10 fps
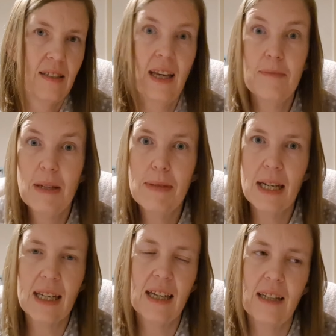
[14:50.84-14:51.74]
Yeah, maybe
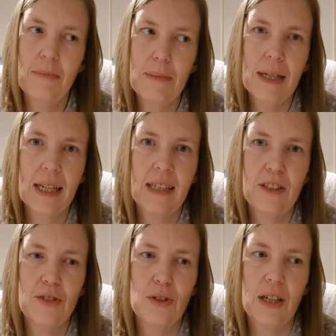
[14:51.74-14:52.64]
I can. Maybe I
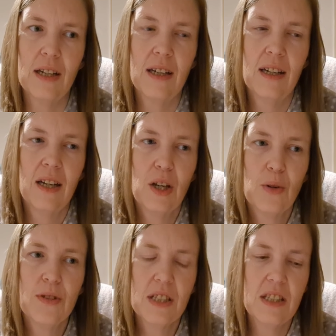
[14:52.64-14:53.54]
can do it.
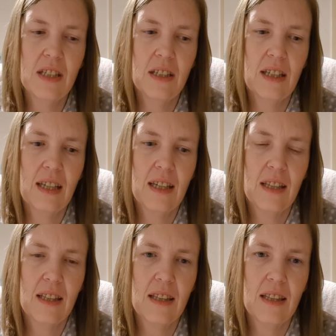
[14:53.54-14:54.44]
Because it's nearly,
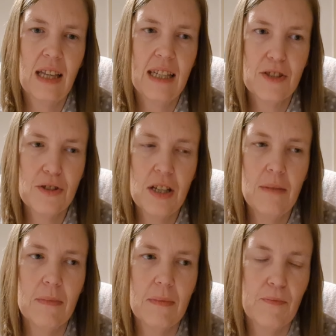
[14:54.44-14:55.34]
it's
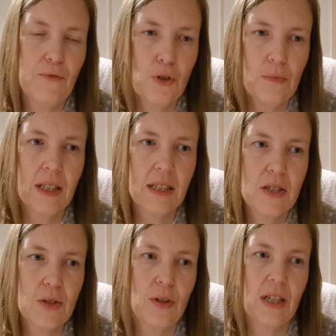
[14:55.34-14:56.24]
4
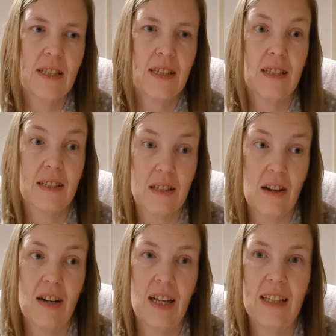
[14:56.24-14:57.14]
months, sorry, since I
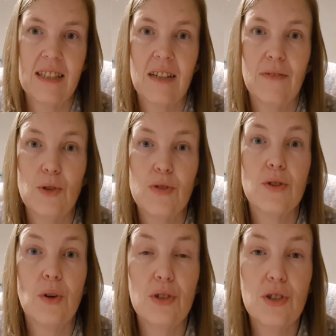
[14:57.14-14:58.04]
started, and I've
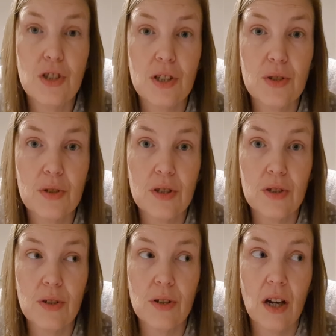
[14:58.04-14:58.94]
lost just
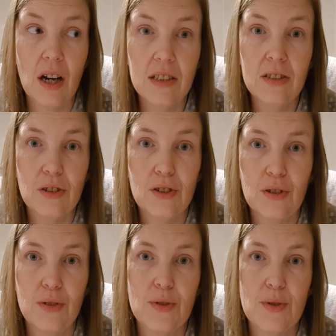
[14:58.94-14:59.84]
under
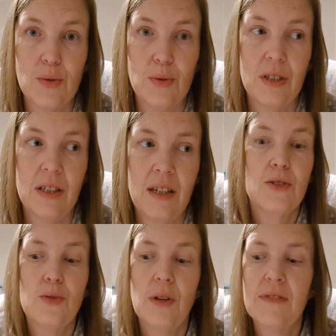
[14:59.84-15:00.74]
2 stone,
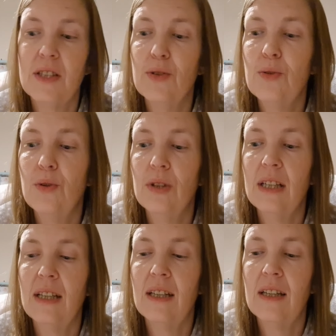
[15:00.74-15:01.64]
so I've still got
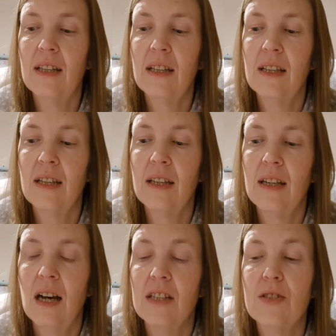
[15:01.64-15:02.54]
like a